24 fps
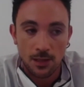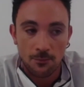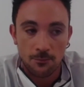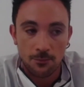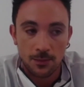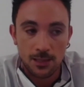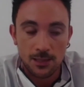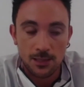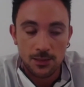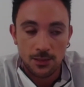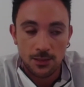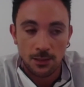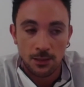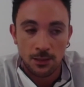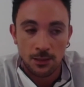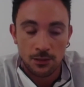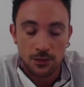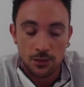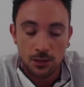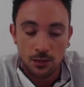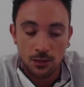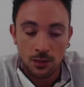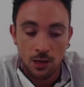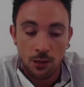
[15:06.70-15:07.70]
these and
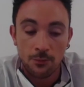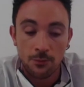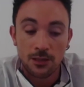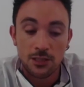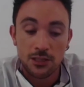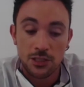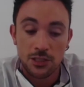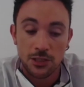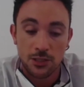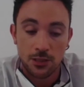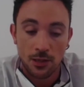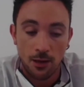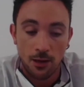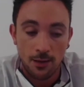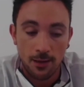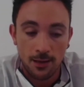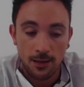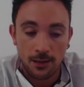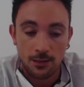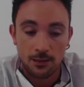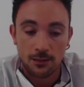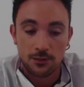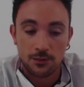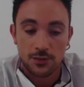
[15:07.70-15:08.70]
low energy
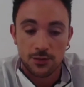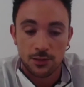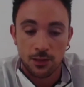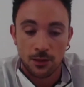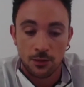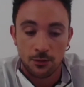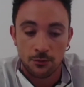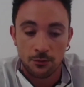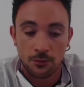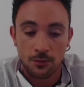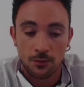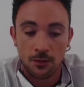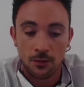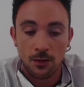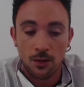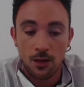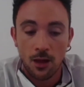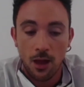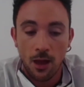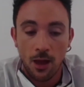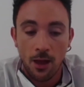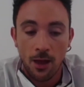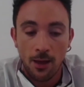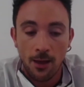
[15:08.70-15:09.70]
dyeing. So
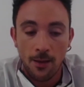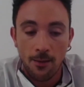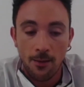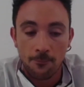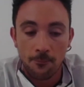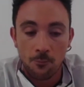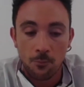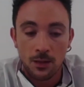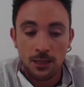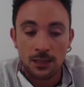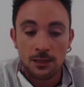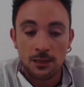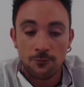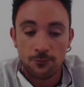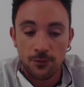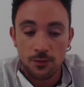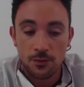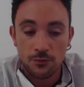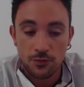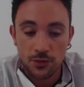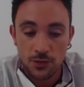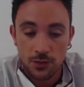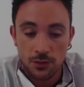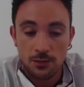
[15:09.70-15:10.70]
in the
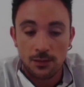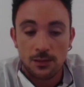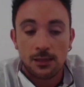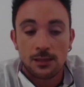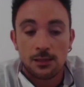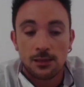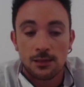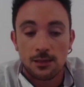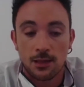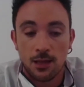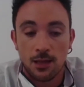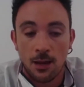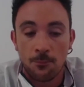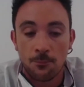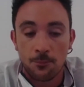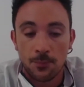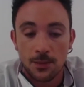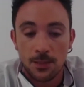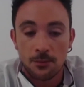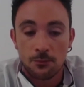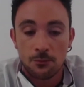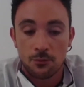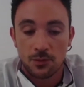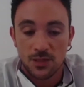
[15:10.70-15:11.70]
future, the
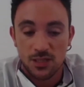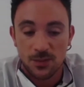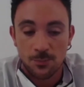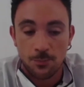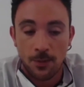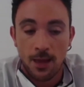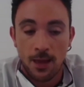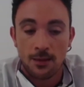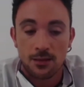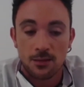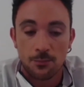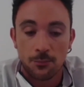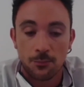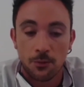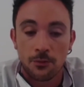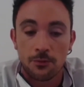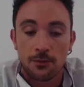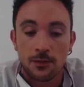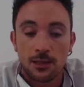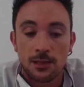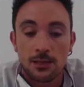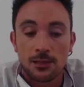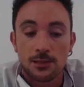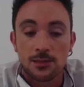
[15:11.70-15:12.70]
company will expand
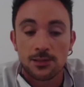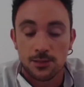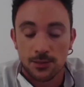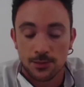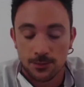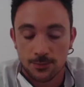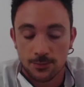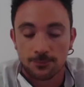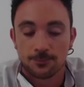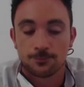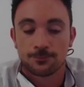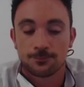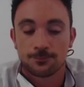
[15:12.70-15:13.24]
upon these.